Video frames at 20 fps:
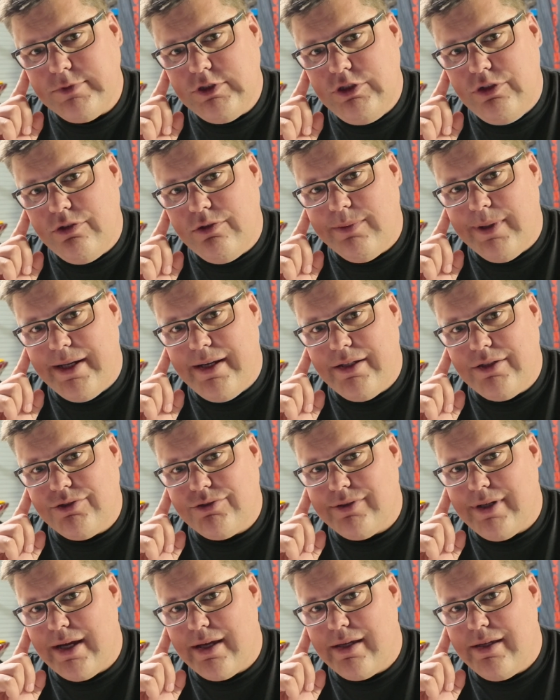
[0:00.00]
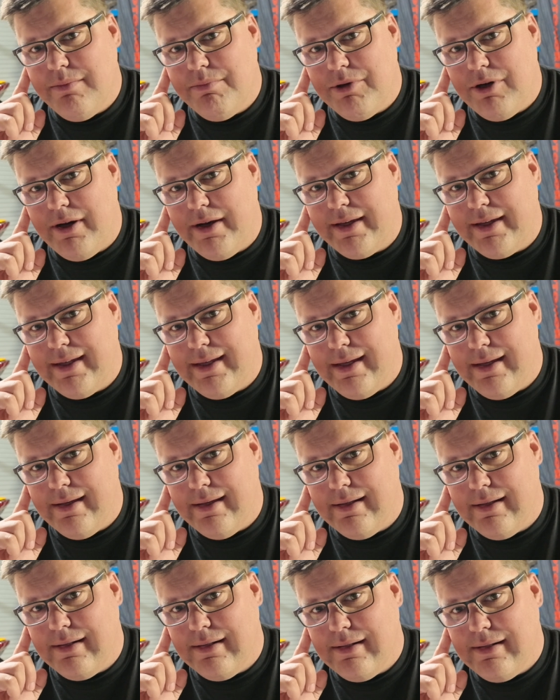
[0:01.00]
A good way to track your bike, huh?
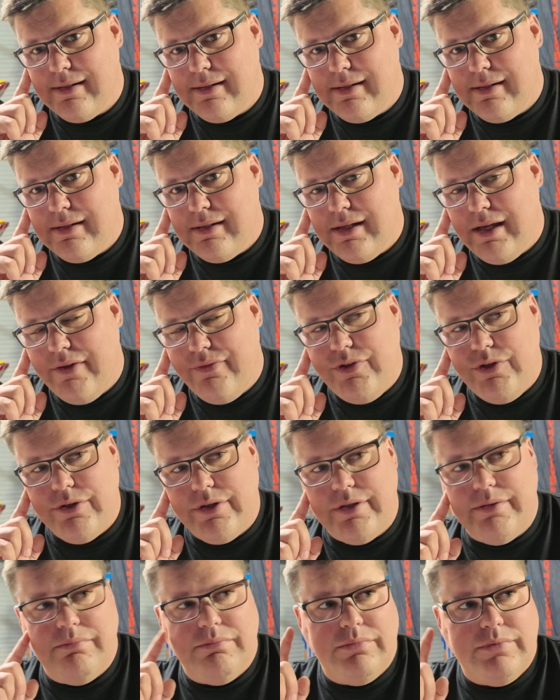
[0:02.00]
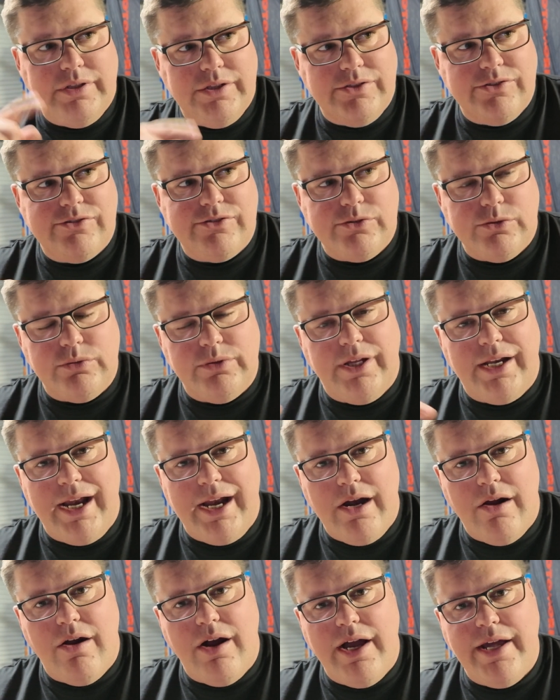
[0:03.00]
If you can install it
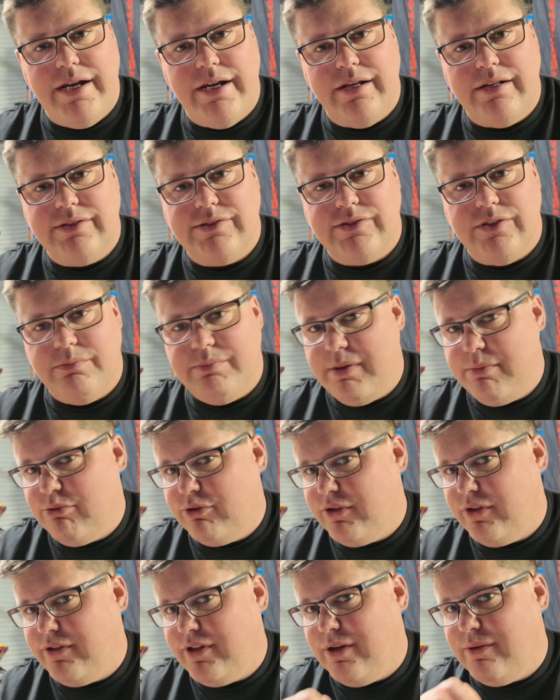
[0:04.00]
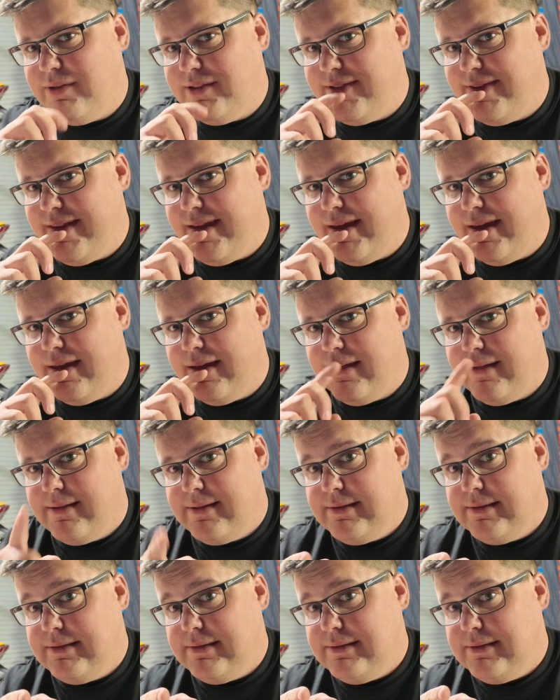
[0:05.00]
and hide it so people don't know it's there.
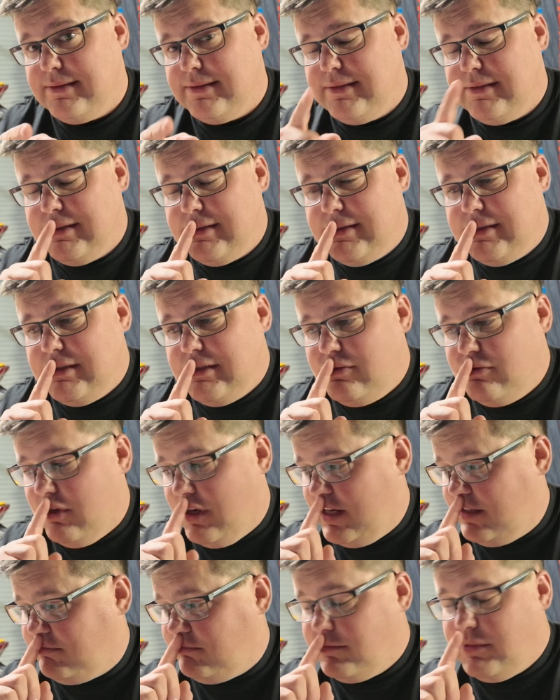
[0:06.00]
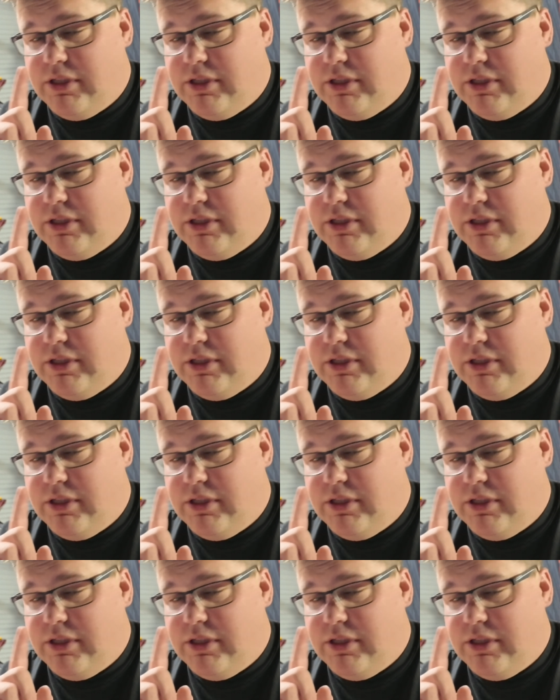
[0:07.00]
Right,